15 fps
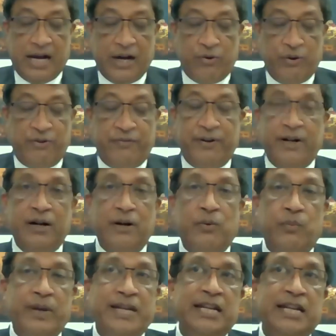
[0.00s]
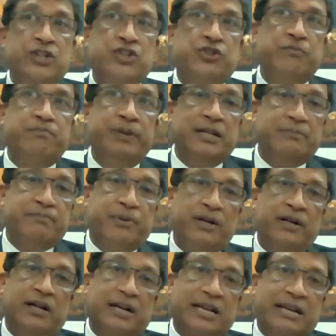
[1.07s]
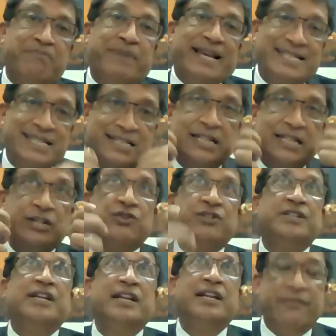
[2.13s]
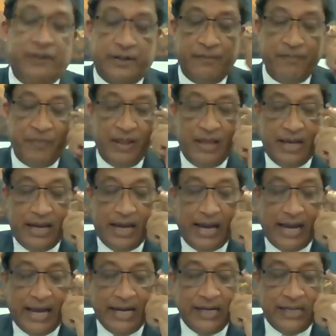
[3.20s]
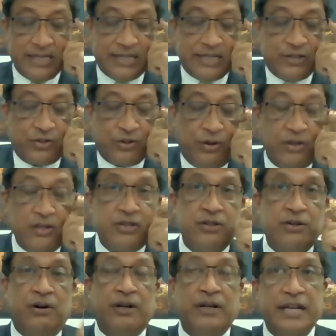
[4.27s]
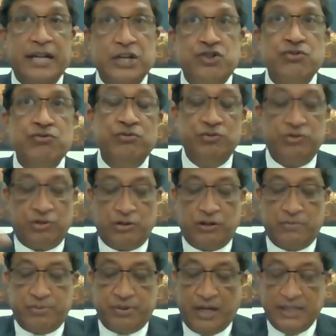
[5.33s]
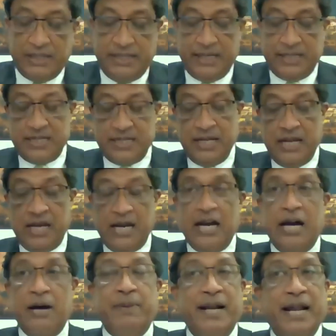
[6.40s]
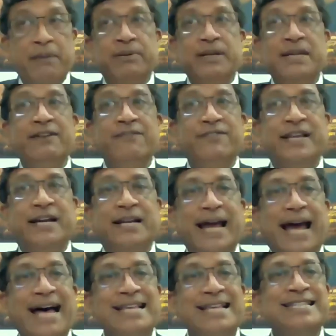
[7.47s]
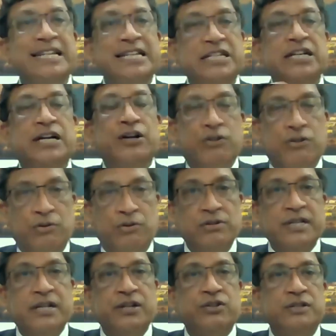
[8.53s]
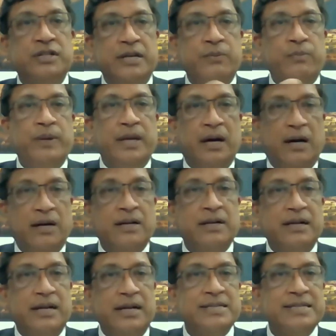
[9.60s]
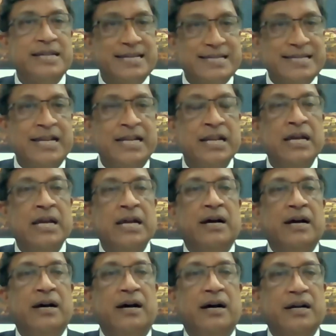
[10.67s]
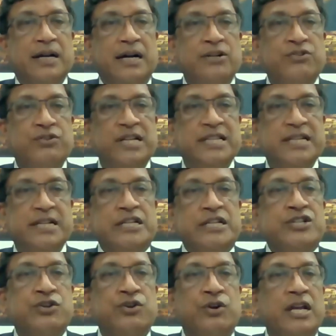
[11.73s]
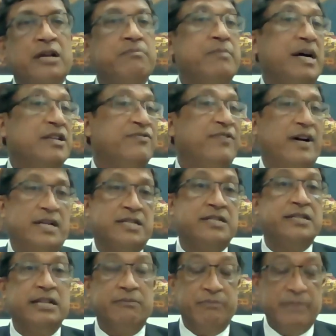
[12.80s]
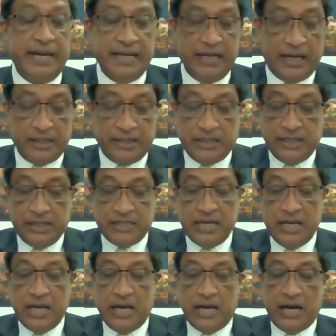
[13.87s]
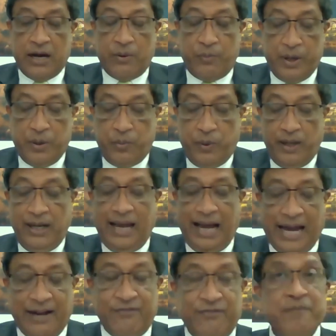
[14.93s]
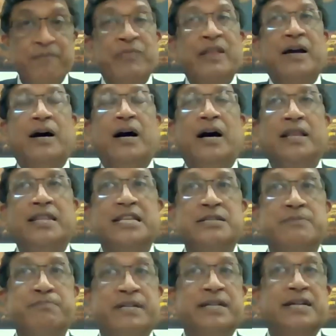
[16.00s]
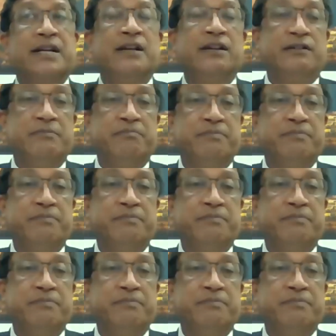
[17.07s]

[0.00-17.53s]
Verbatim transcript: However, we need to build upon our capacity to deliver. And this is also on issues or on projects. Uh, but I believe that as India grows, and today we are, as I said, uh, a country that is growing much faster than many others, uh, we will have uh, this particular